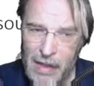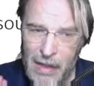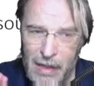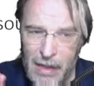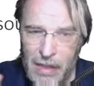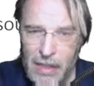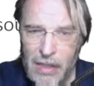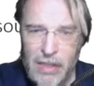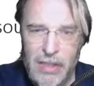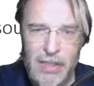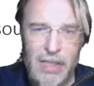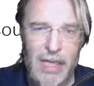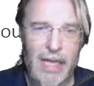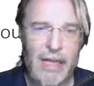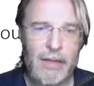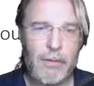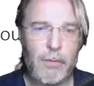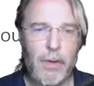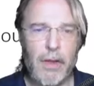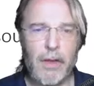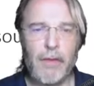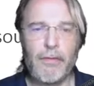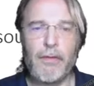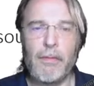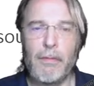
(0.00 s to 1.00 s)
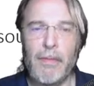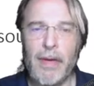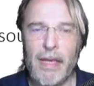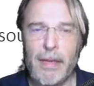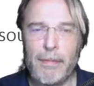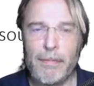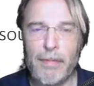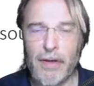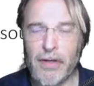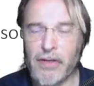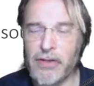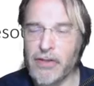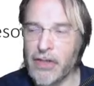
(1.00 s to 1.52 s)
Select one of the many
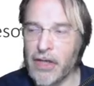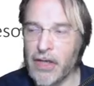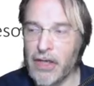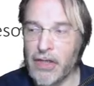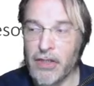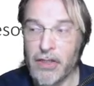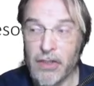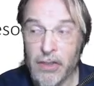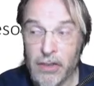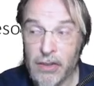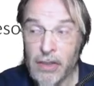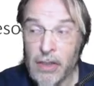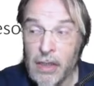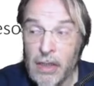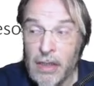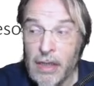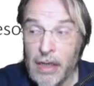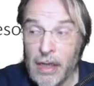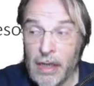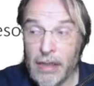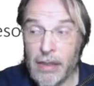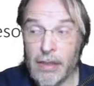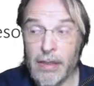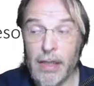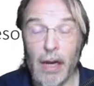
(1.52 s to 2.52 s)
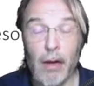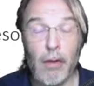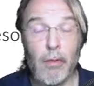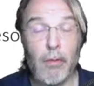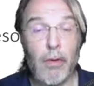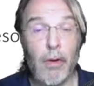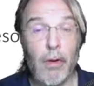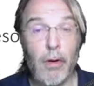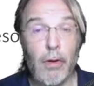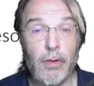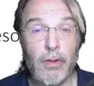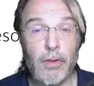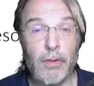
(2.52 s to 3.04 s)
presentations and
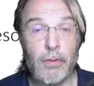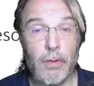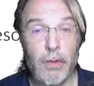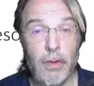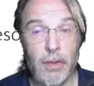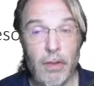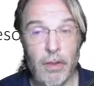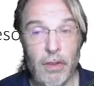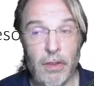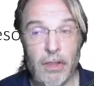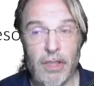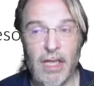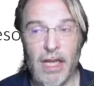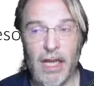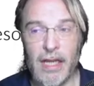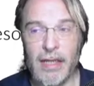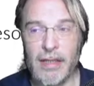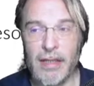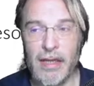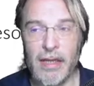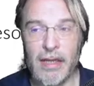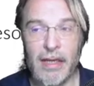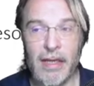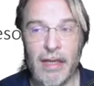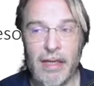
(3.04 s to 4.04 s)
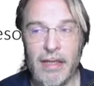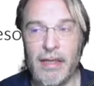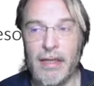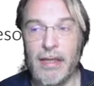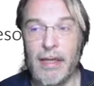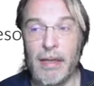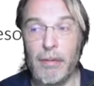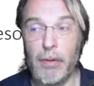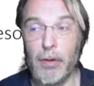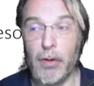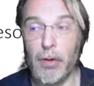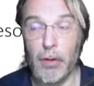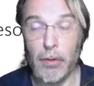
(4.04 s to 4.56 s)
download the slide deck and the
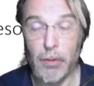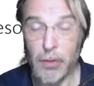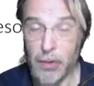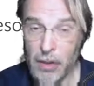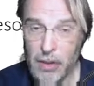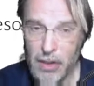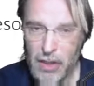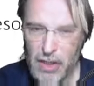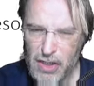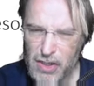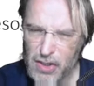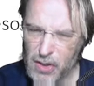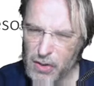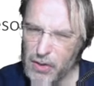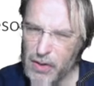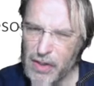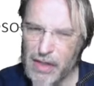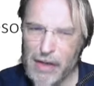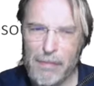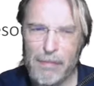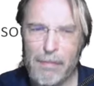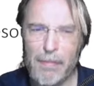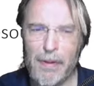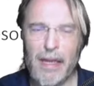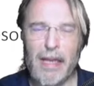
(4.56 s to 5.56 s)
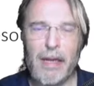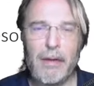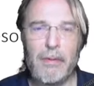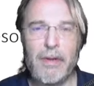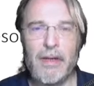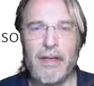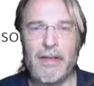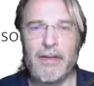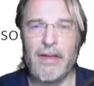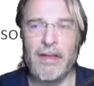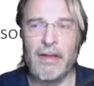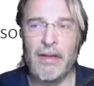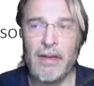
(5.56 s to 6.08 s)
demo code so you can play with
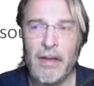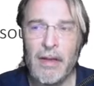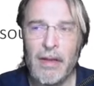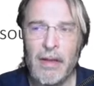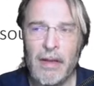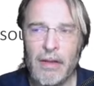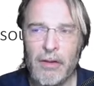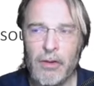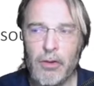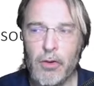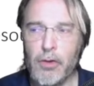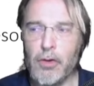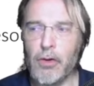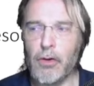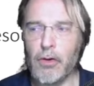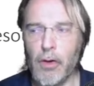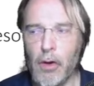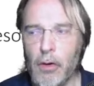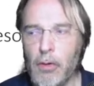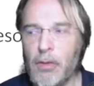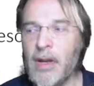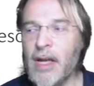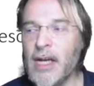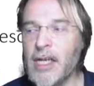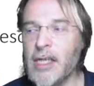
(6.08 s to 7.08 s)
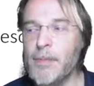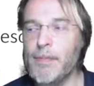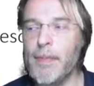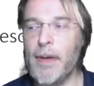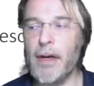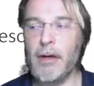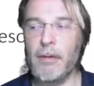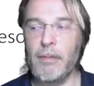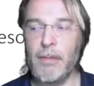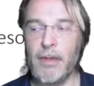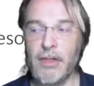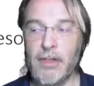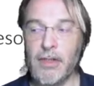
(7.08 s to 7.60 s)
it and do your own
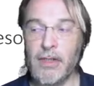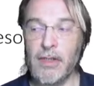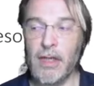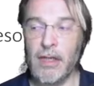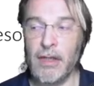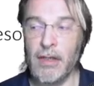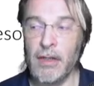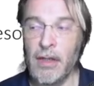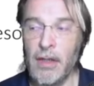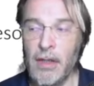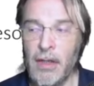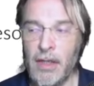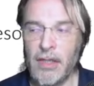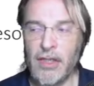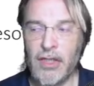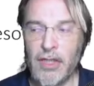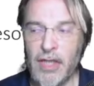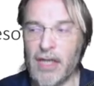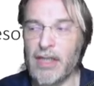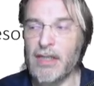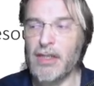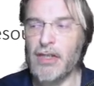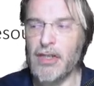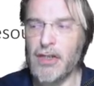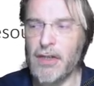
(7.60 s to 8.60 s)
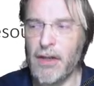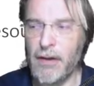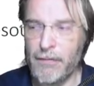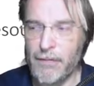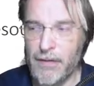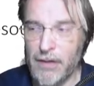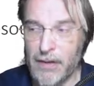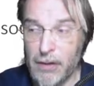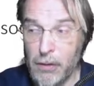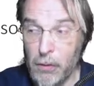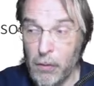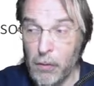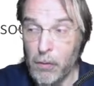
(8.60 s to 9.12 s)
experiments and check the stuff
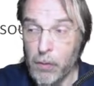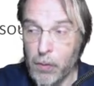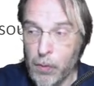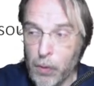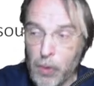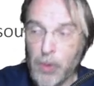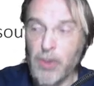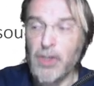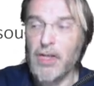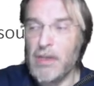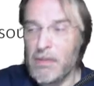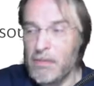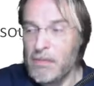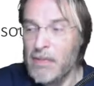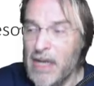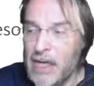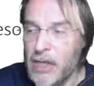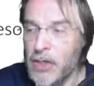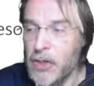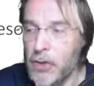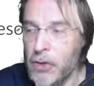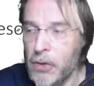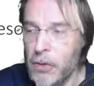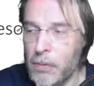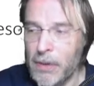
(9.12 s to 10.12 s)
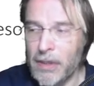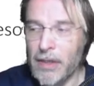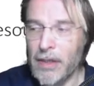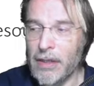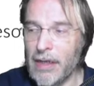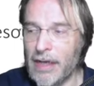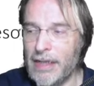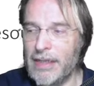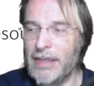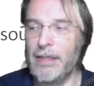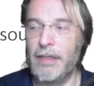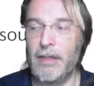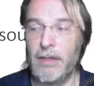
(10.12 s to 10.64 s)
that you wanted me to do but that
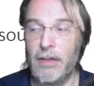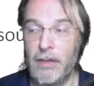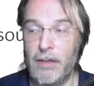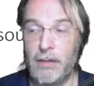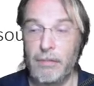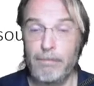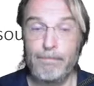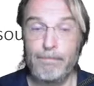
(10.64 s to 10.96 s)
I didn't.